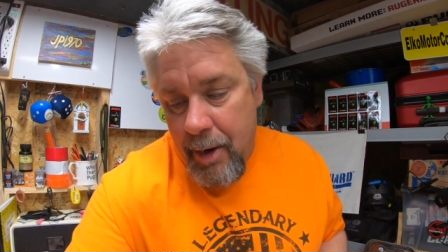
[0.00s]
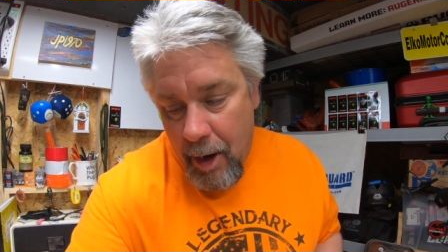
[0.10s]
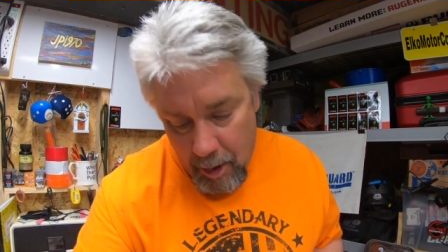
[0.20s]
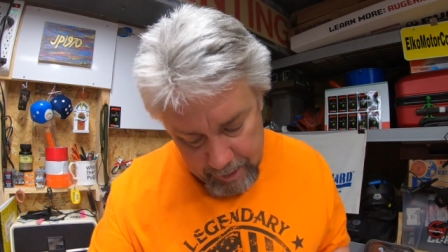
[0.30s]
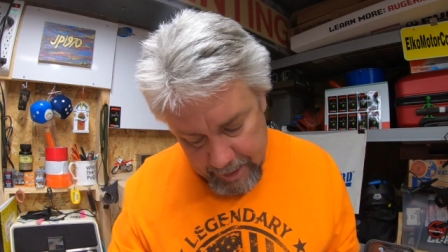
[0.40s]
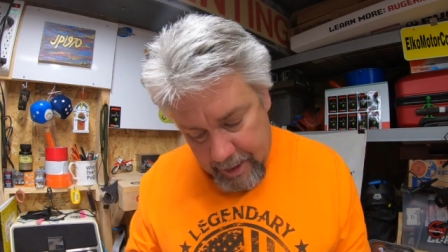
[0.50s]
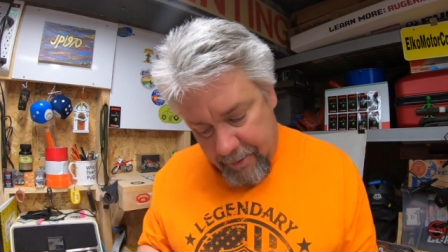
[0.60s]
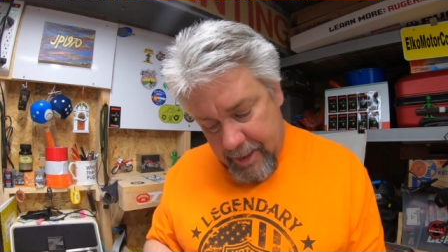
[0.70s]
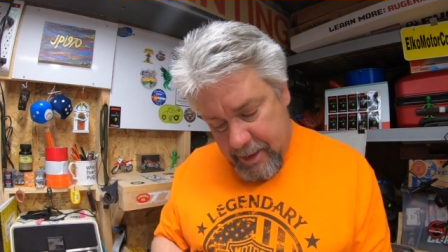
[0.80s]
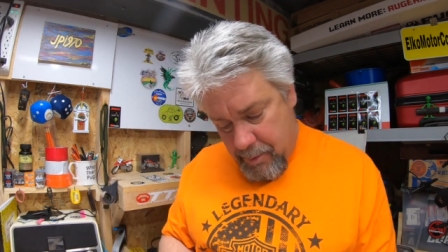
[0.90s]
Okay, now
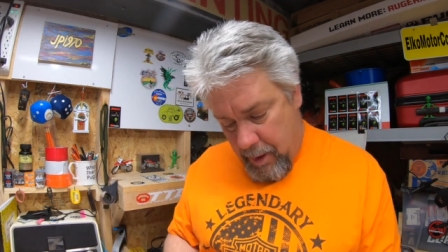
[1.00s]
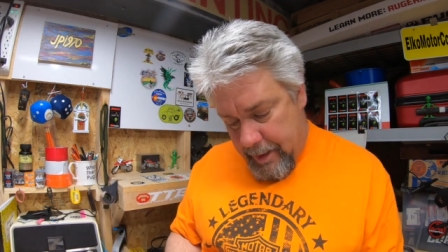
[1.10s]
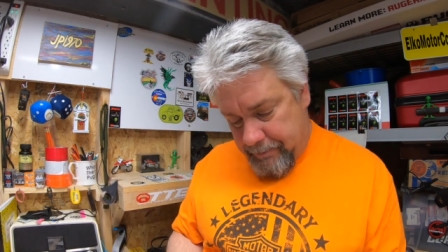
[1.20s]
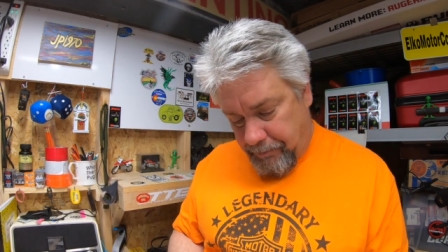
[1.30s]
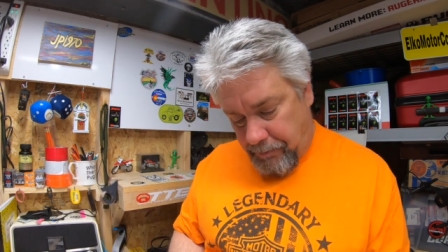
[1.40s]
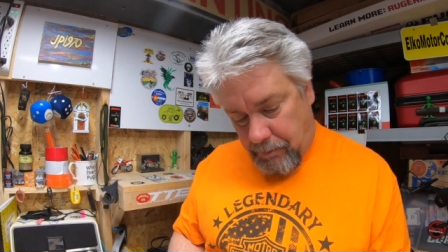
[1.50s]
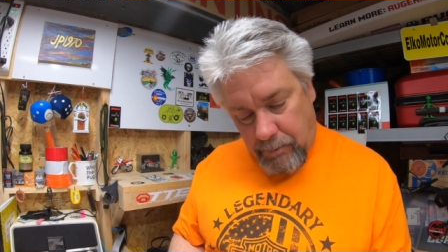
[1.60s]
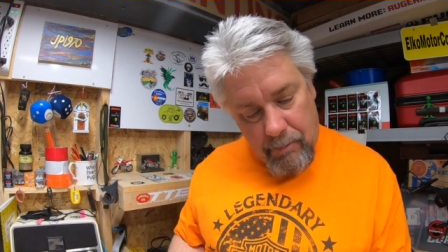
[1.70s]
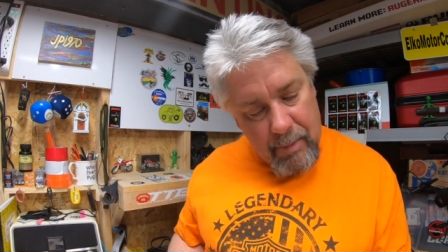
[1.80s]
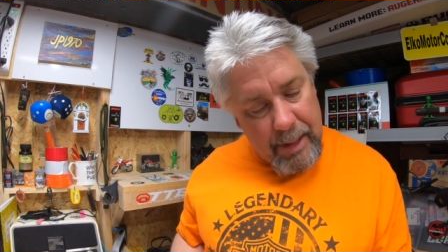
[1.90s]
this one
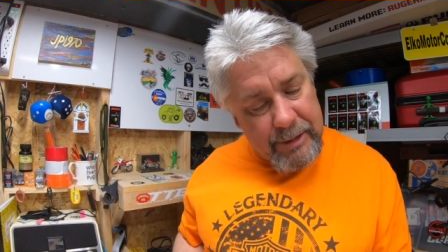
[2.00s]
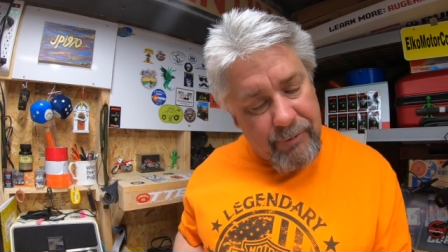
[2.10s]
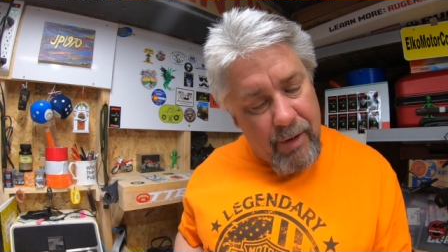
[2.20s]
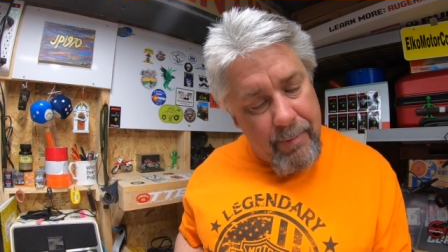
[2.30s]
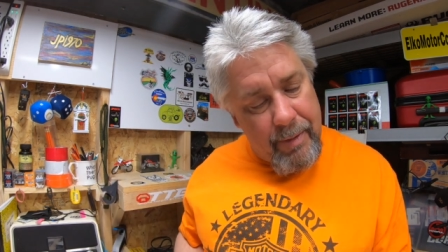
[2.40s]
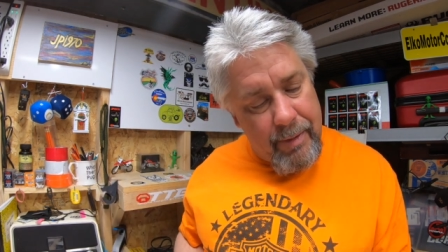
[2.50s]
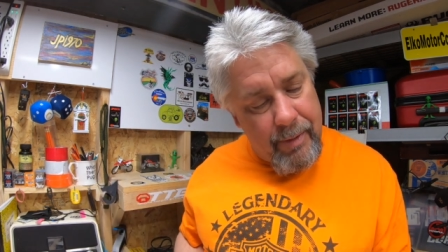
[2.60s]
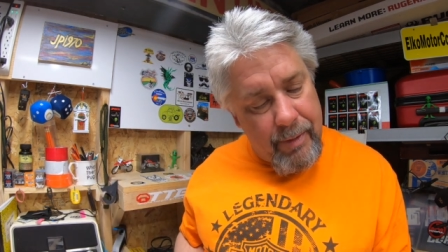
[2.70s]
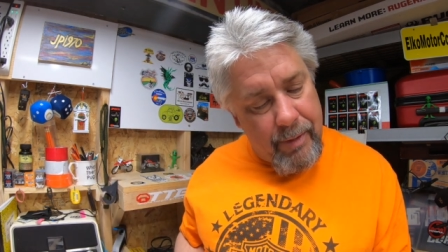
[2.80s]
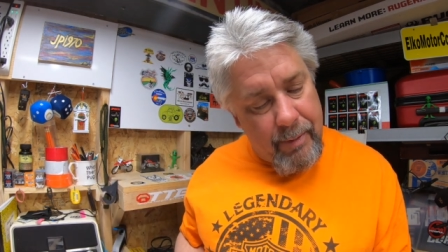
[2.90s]
is from
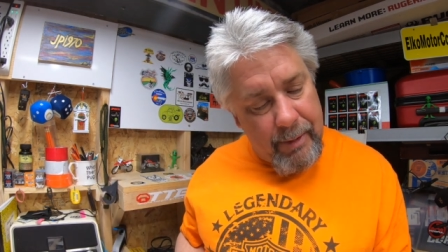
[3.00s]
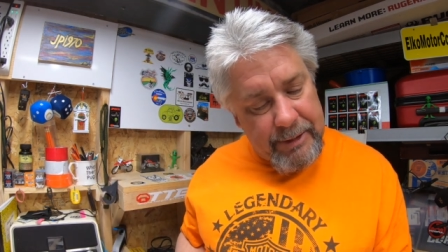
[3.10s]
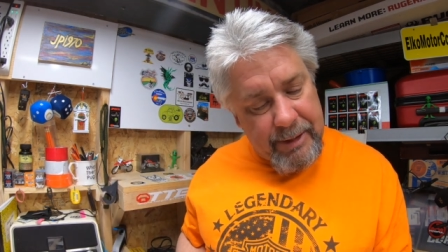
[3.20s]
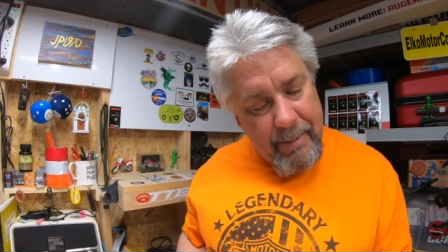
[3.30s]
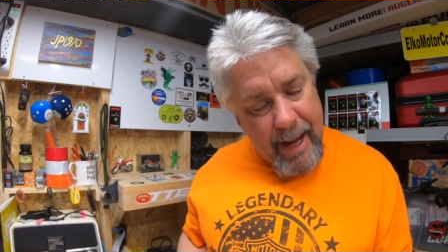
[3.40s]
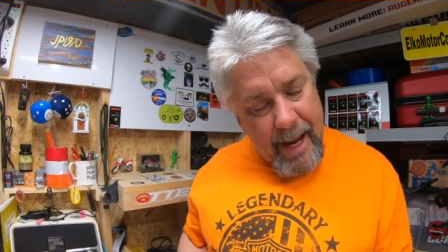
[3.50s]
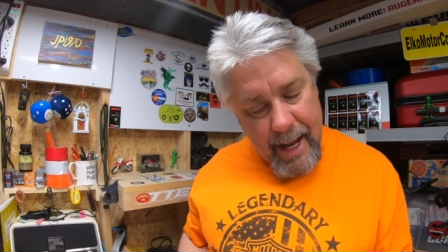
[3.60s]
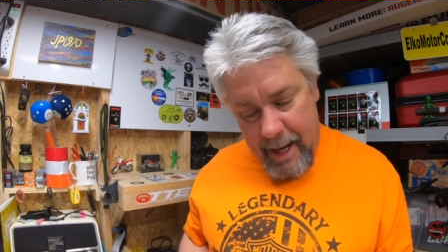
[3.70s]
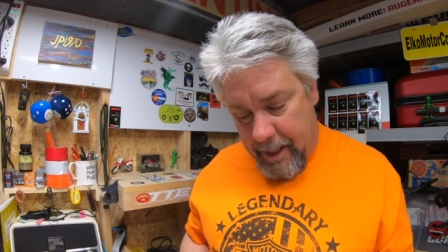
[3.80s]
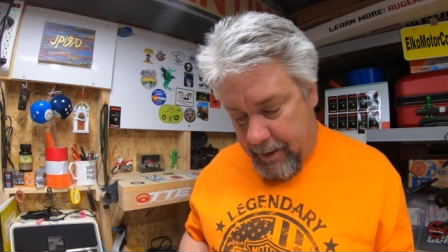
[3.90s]
the Muncie
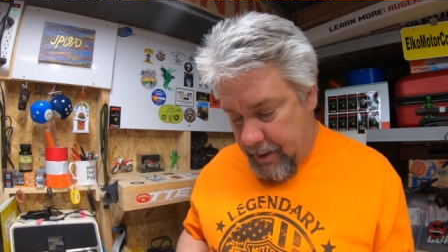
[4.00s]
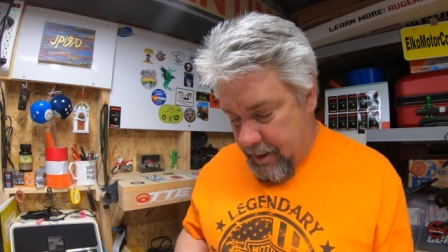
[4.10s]
Man.